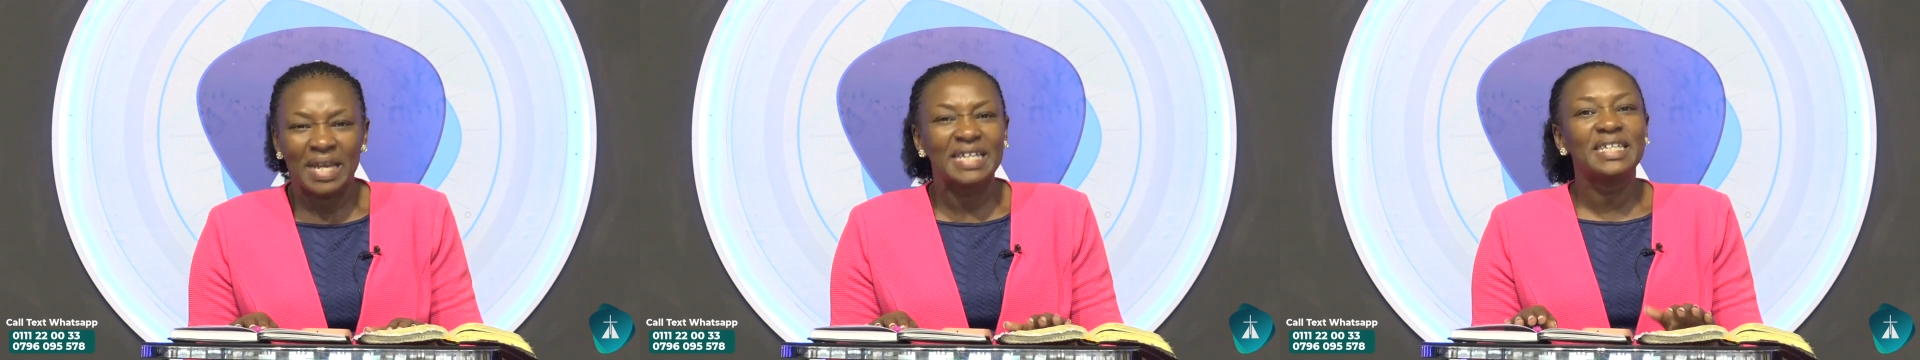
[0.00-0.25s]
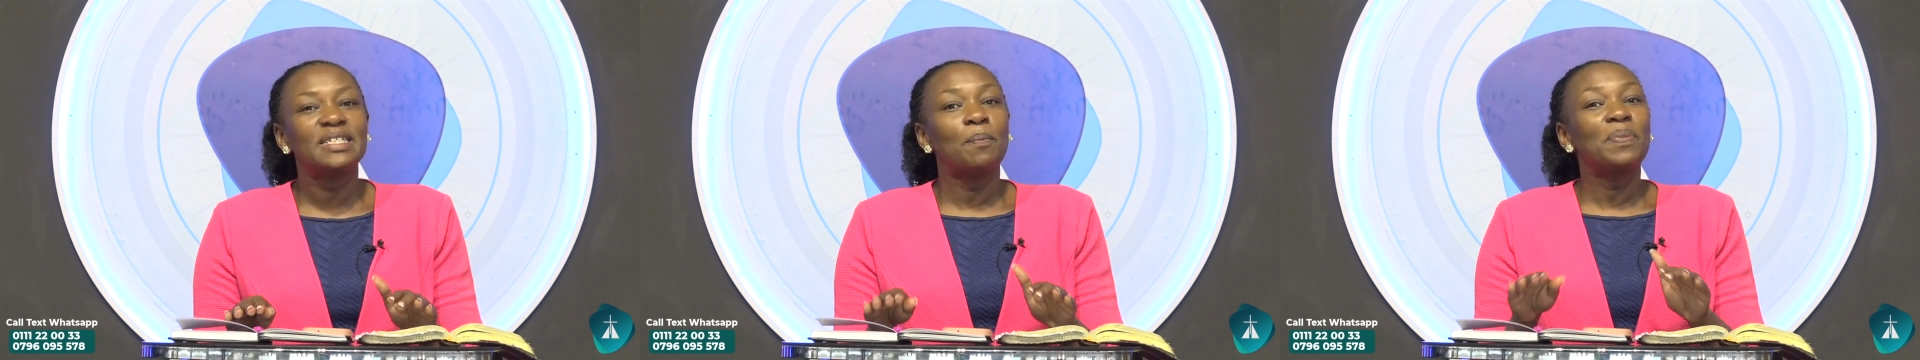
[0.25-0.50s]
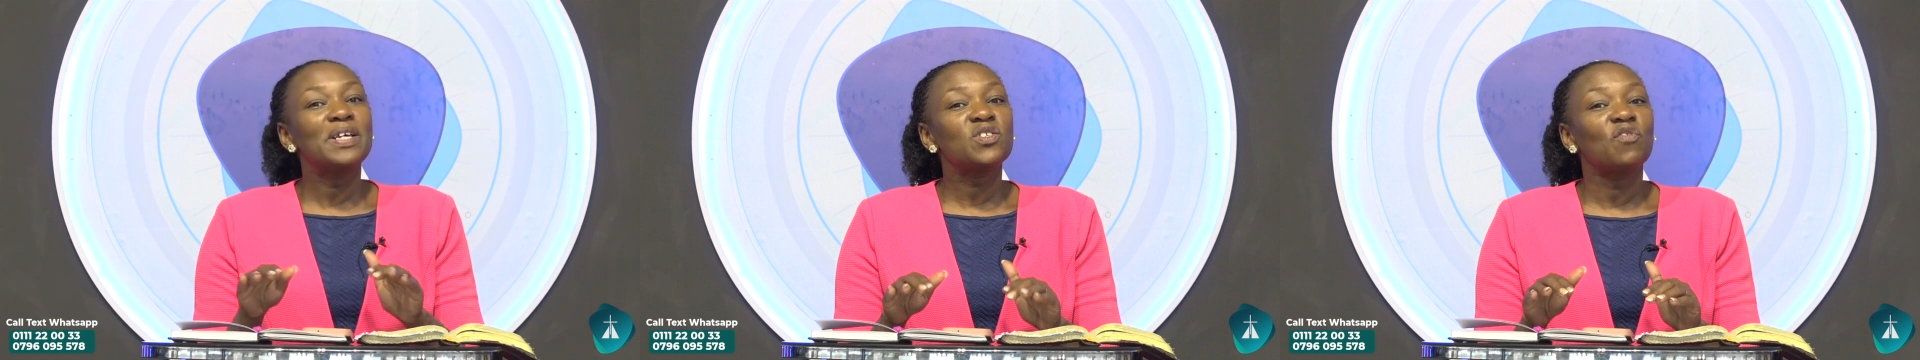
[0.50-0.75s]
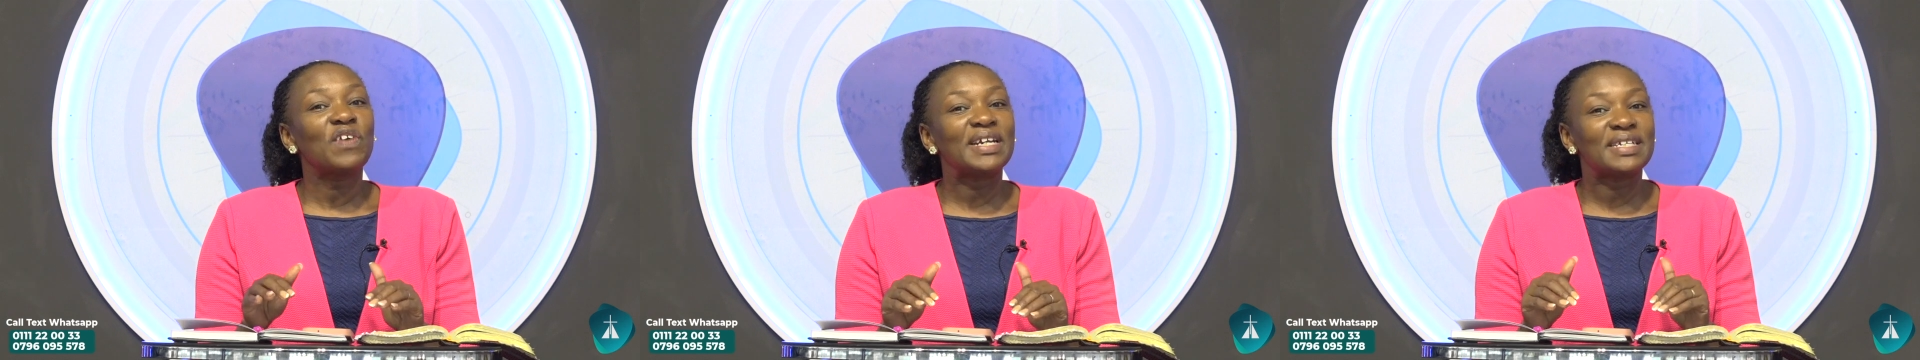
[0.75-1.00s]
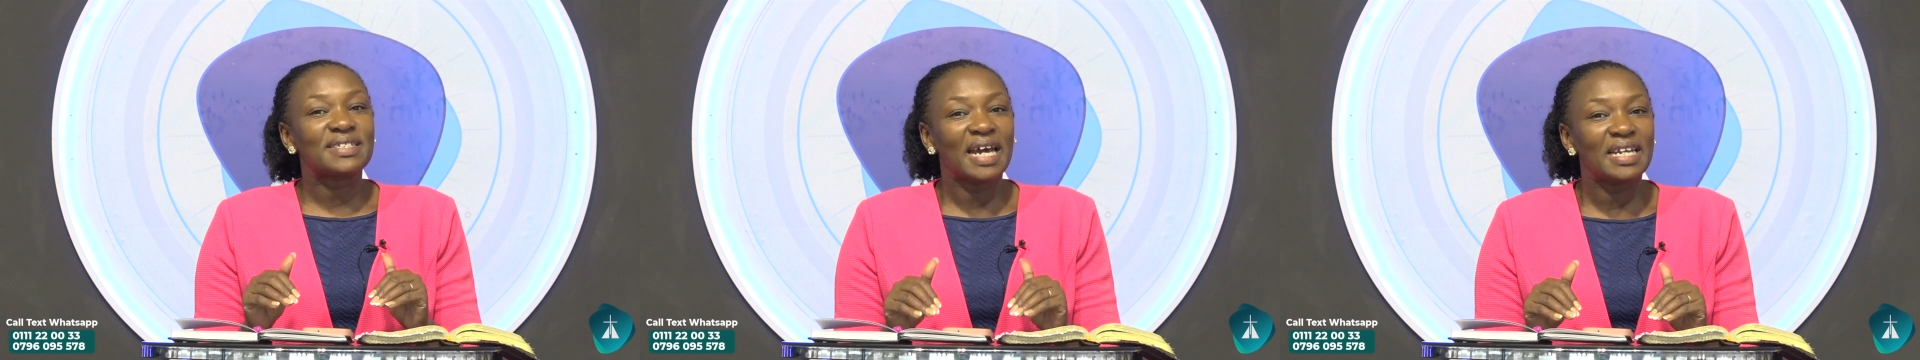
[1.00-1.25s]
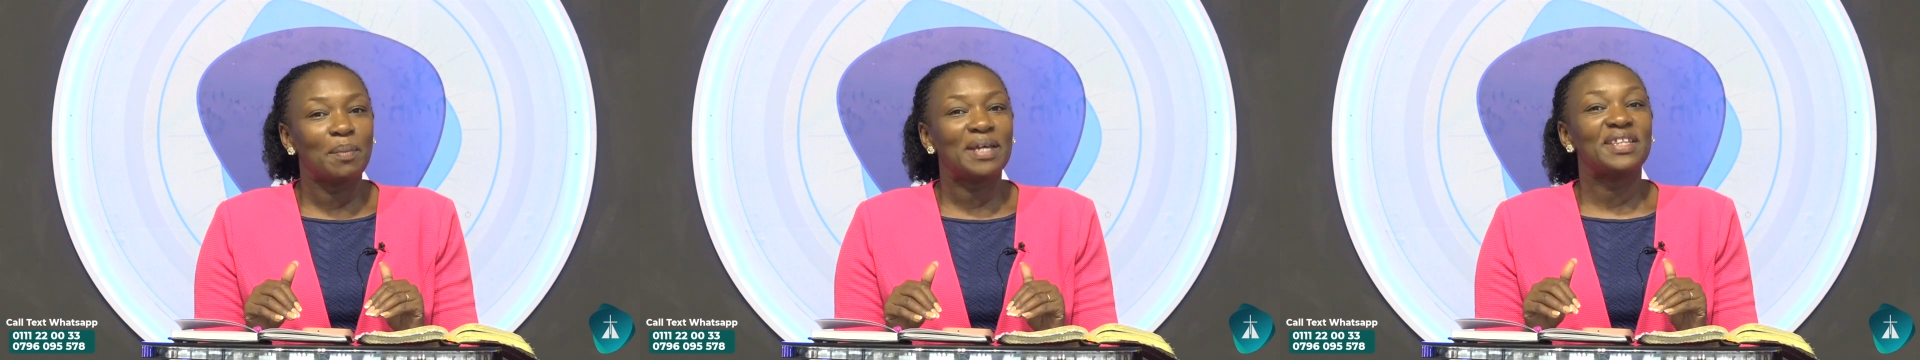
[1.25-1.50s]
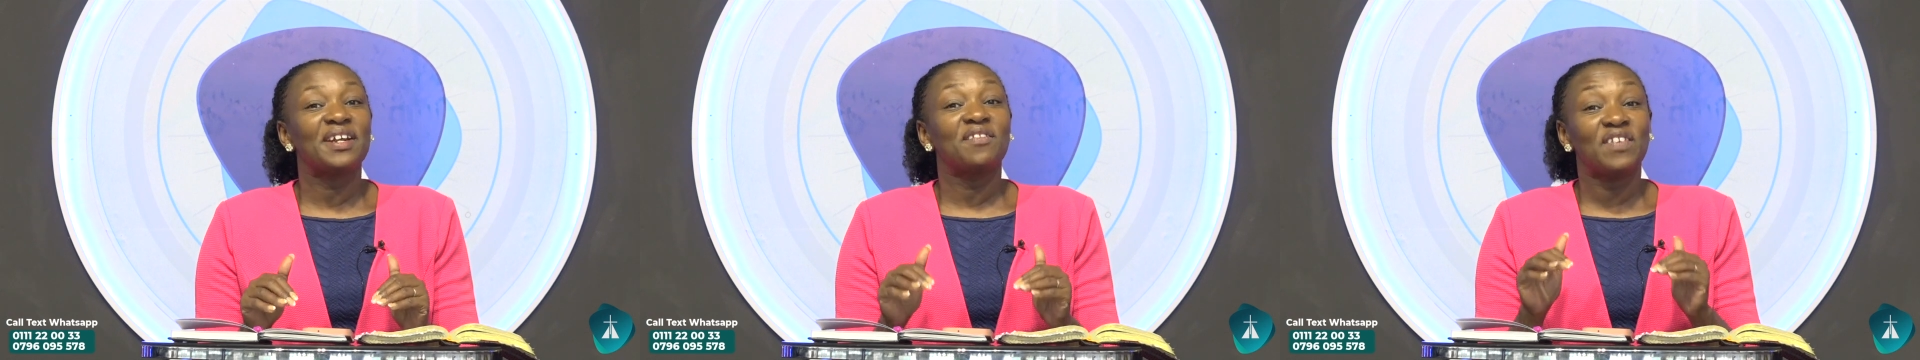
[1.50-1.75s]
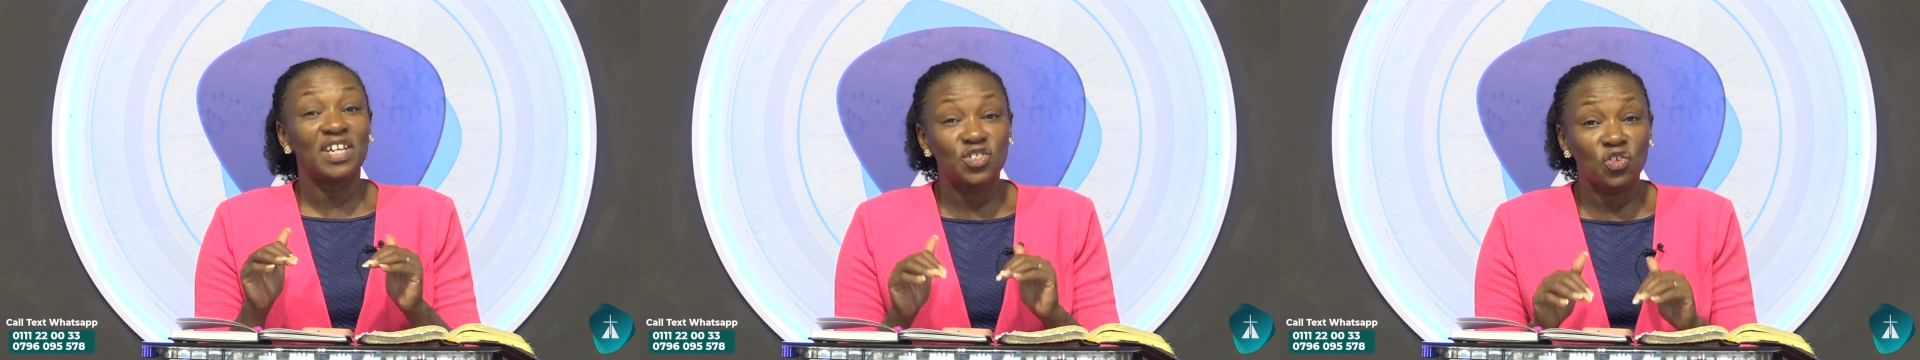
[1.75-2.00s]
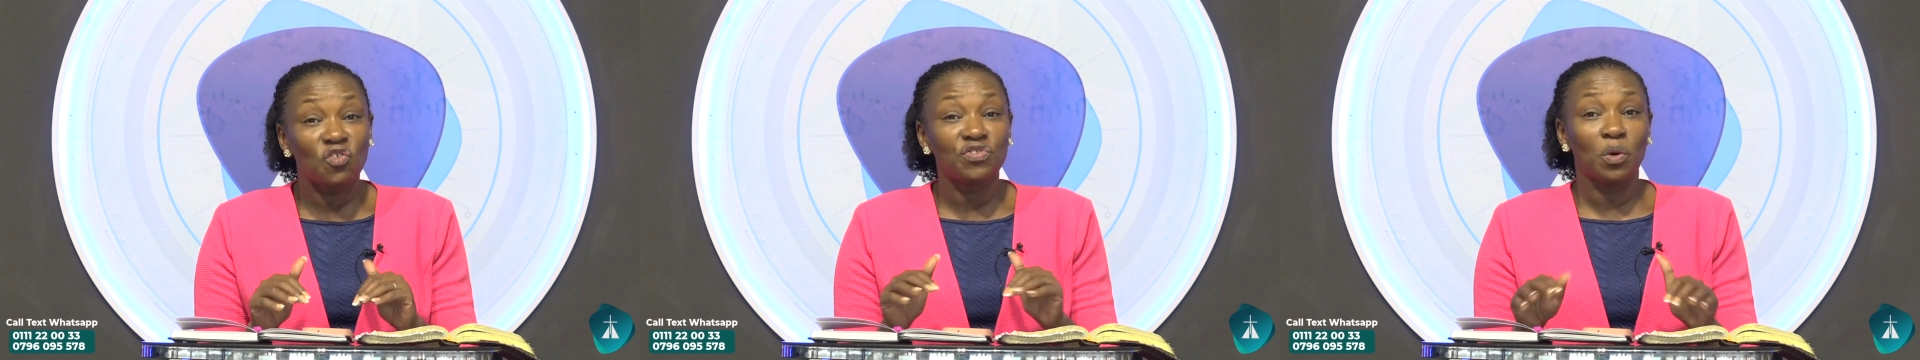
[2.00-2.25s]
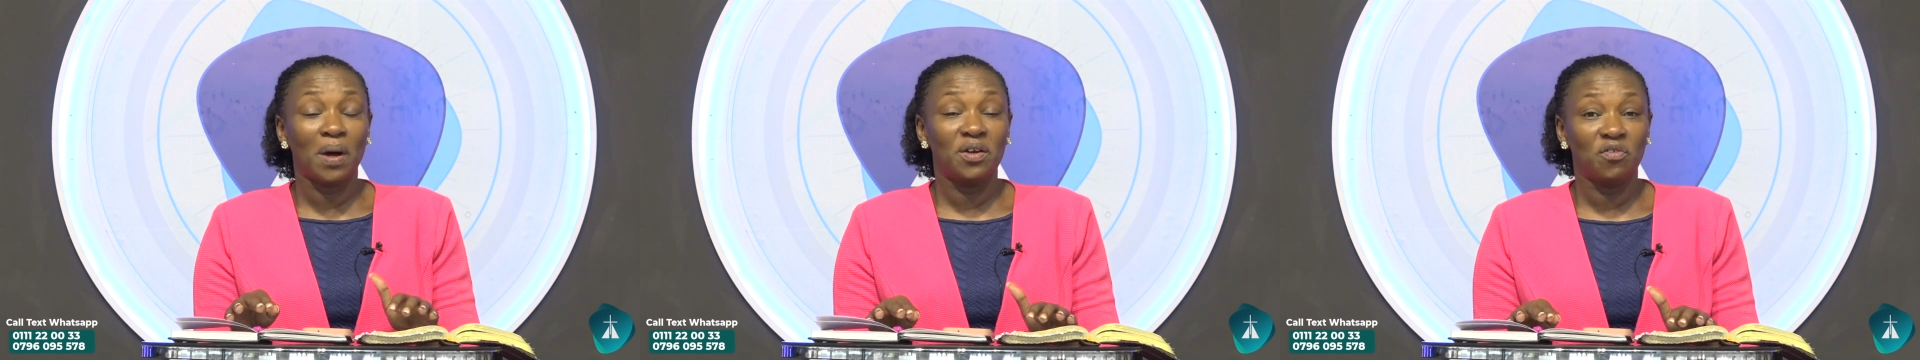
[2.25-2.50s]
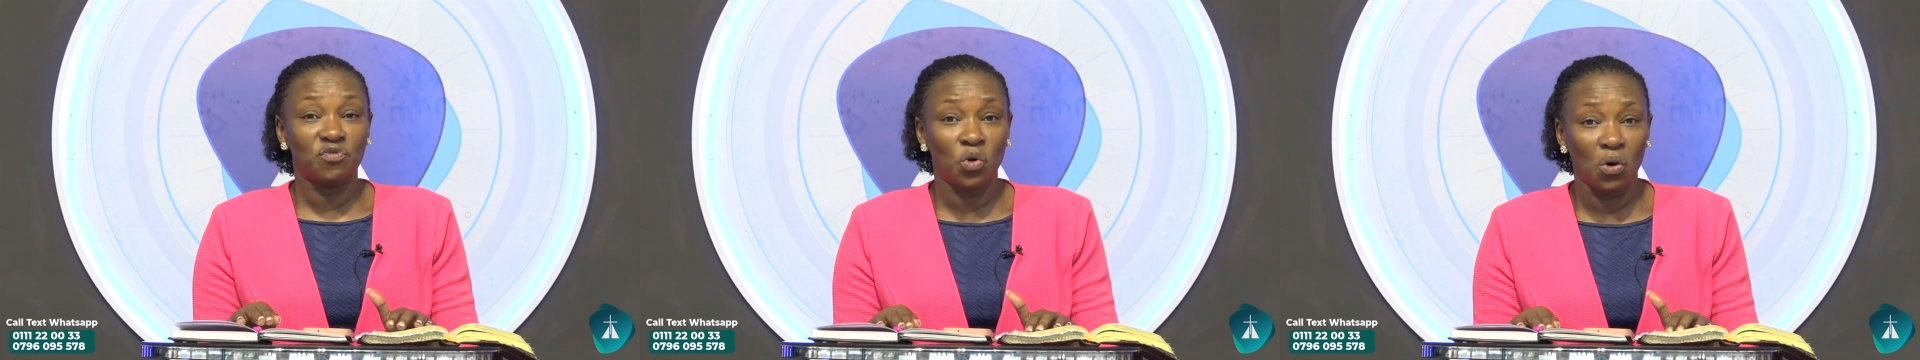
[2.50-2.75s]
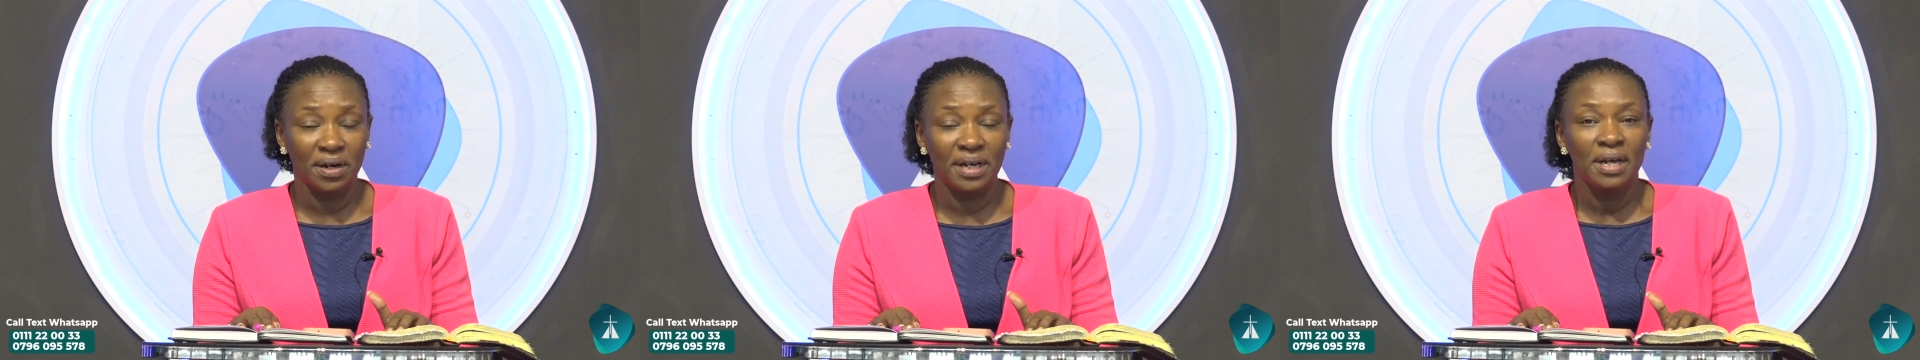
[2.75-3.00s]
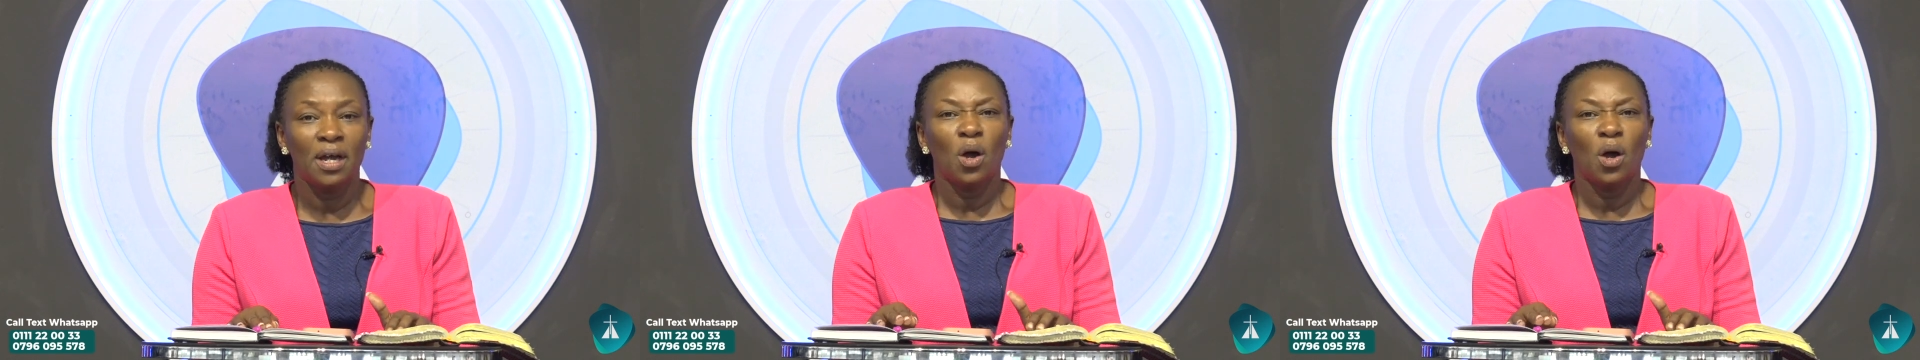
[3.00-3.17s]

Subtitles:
It is the place of understanding by the revelation of the Word of God